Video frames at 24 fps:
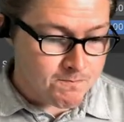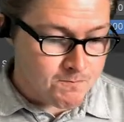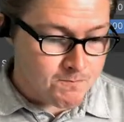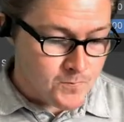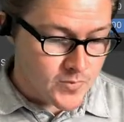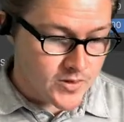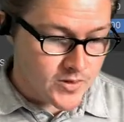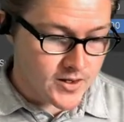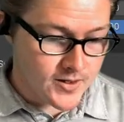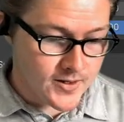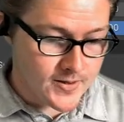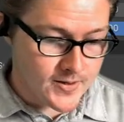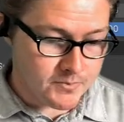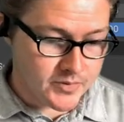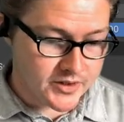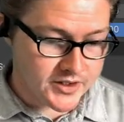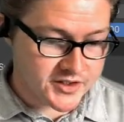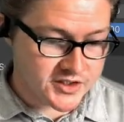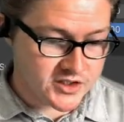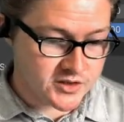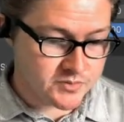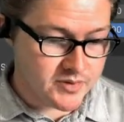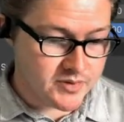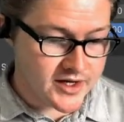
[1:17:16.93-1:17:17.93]
But
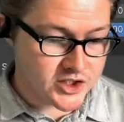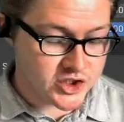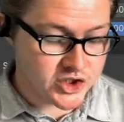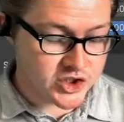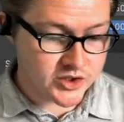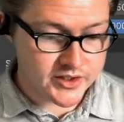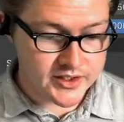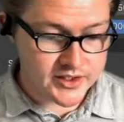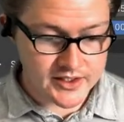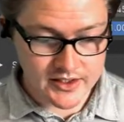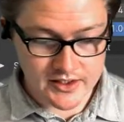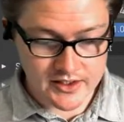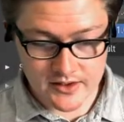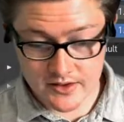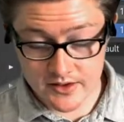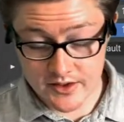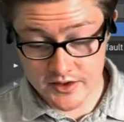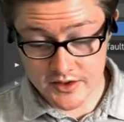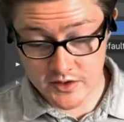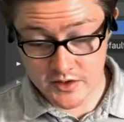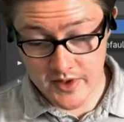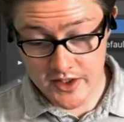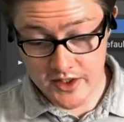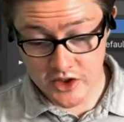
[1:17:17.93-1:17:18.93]
especially
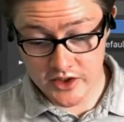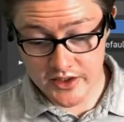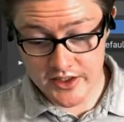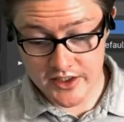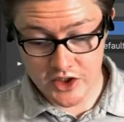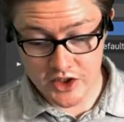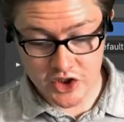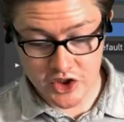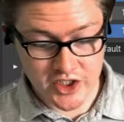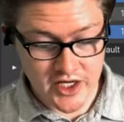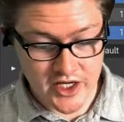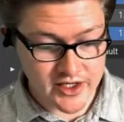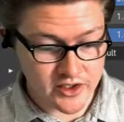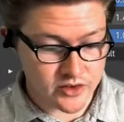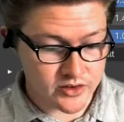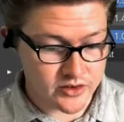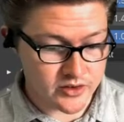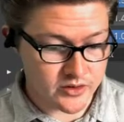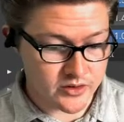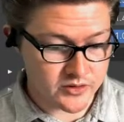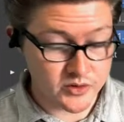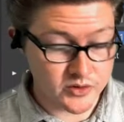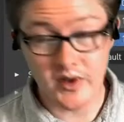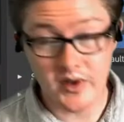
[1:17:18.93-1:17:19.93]
in shader
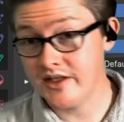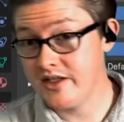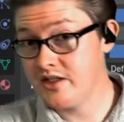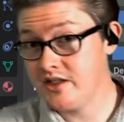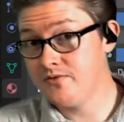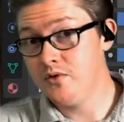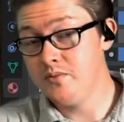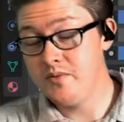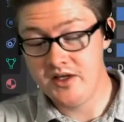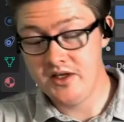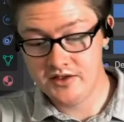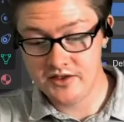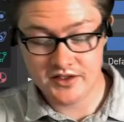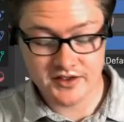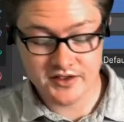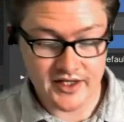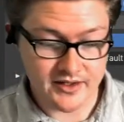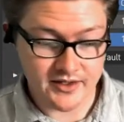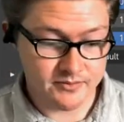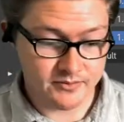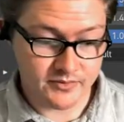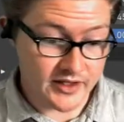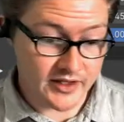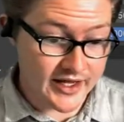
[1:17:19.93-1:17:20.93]
nodes, well, at least for me, since I
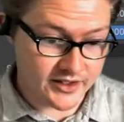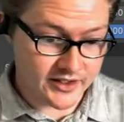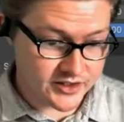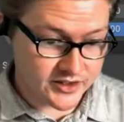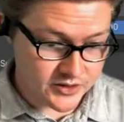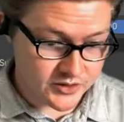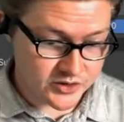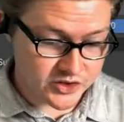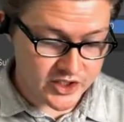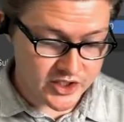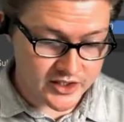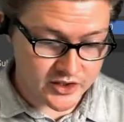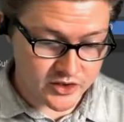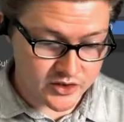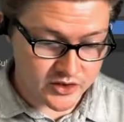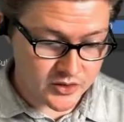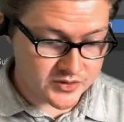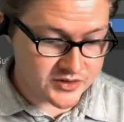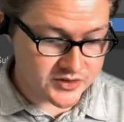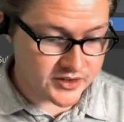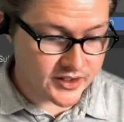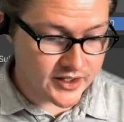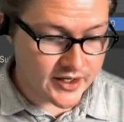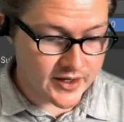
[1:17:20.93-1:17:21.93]
like to use shader nodes a
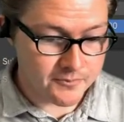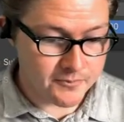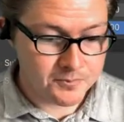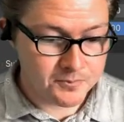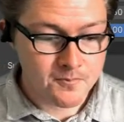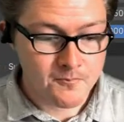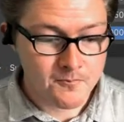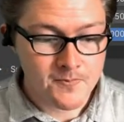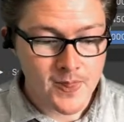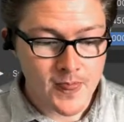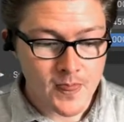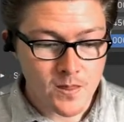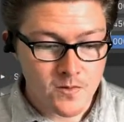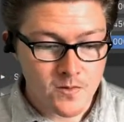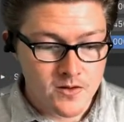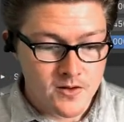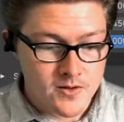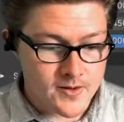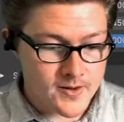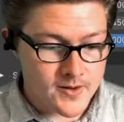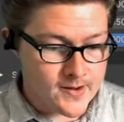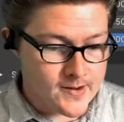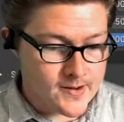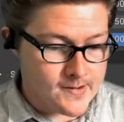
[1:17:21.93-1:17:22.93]
lot.
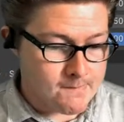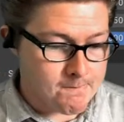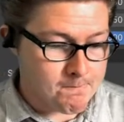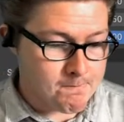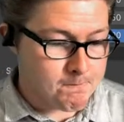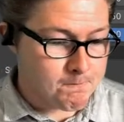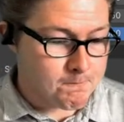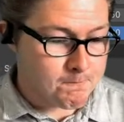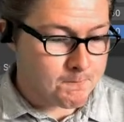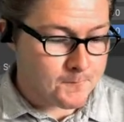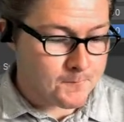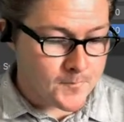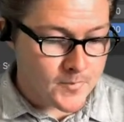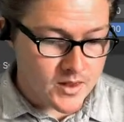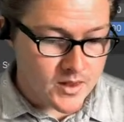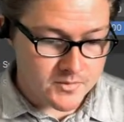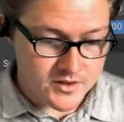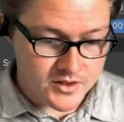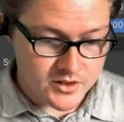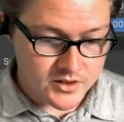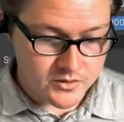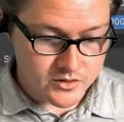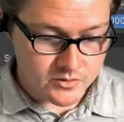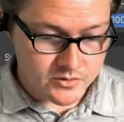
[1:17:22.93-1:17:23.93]
Let me
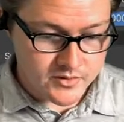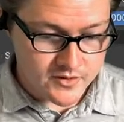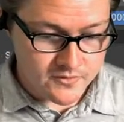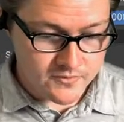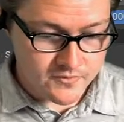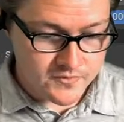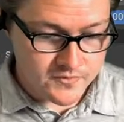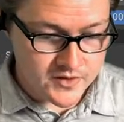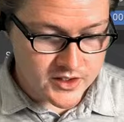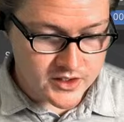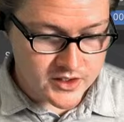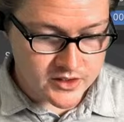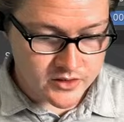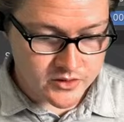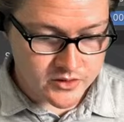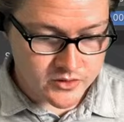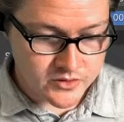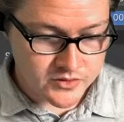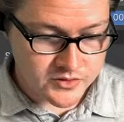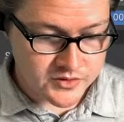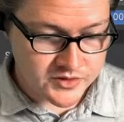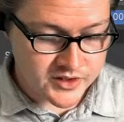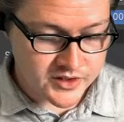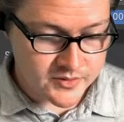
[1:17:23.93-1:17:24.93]
go to my
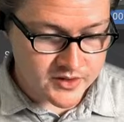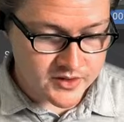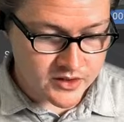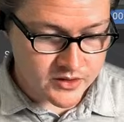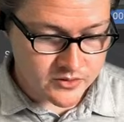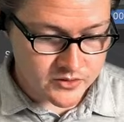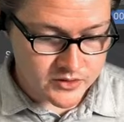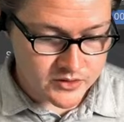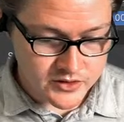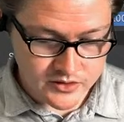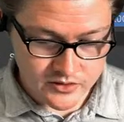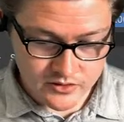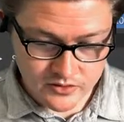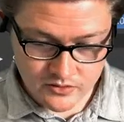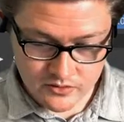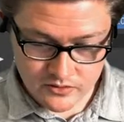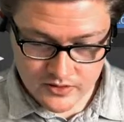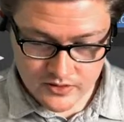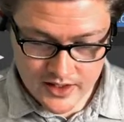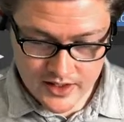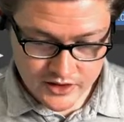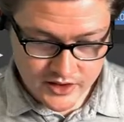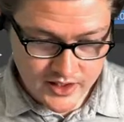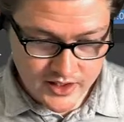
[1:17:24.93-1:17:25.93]
videos. Let me go to,
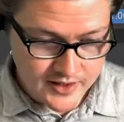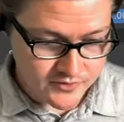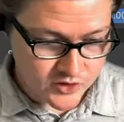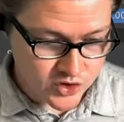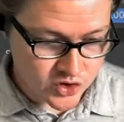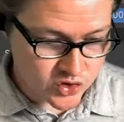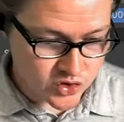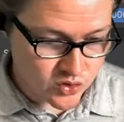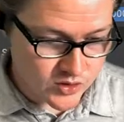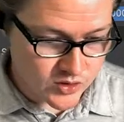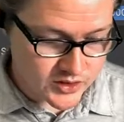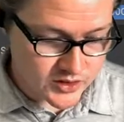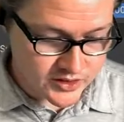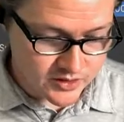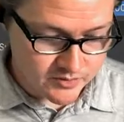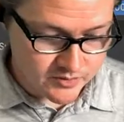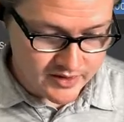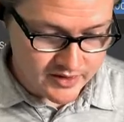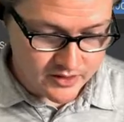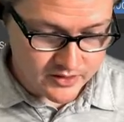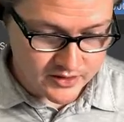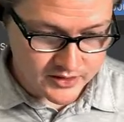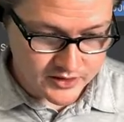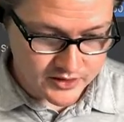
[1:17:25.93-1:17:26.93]
actually I have a short about
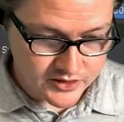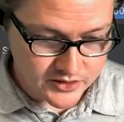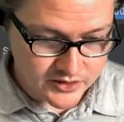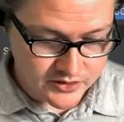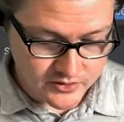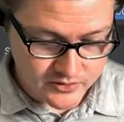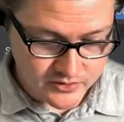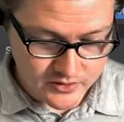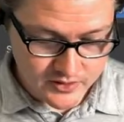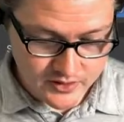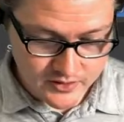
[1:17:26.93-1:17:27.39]
it too.